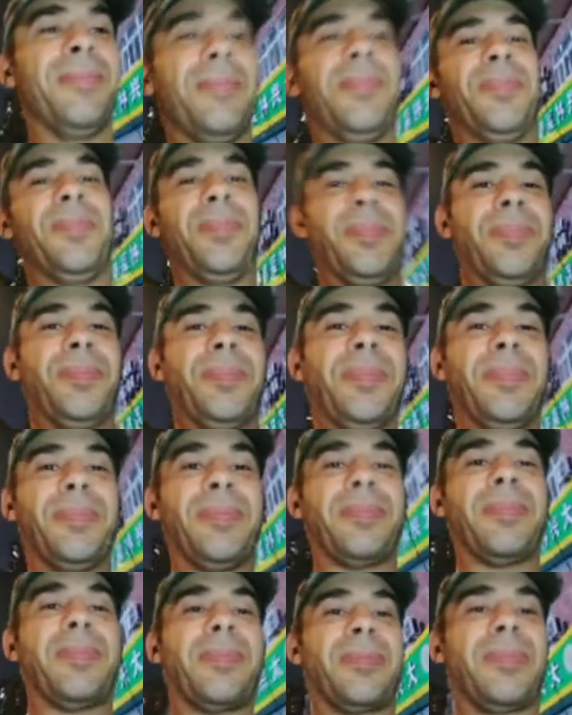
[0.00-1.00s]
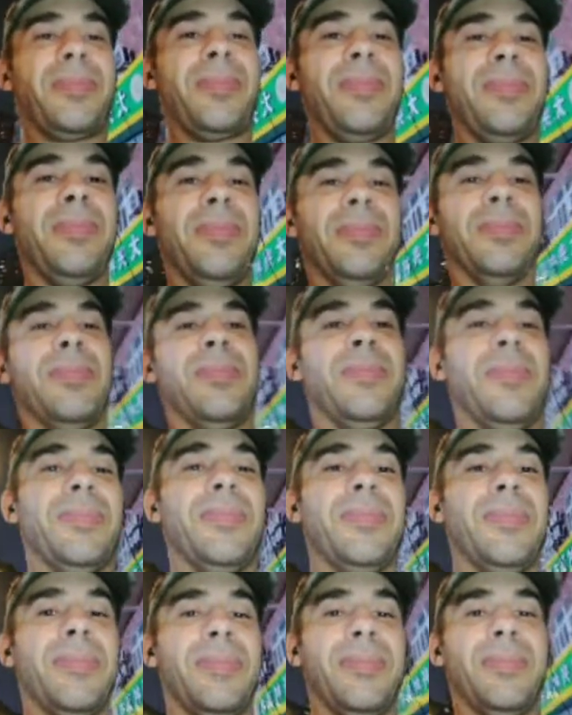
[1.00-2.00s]

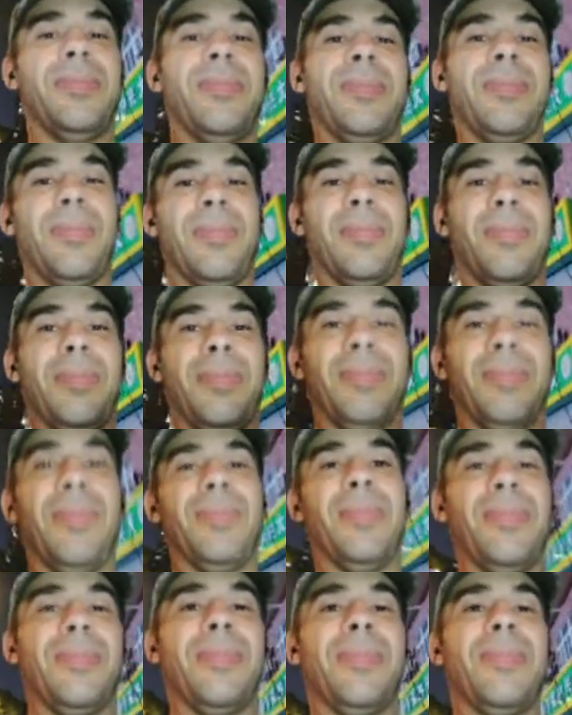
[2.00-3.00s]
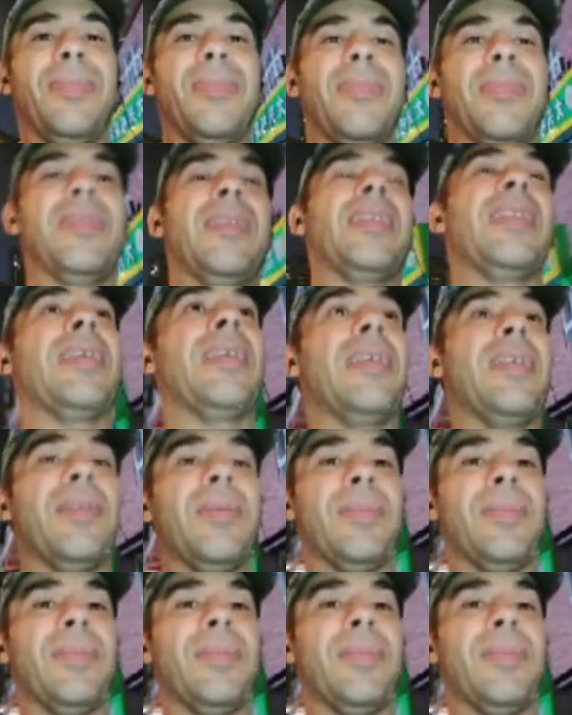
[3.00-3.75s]
(no one is talking)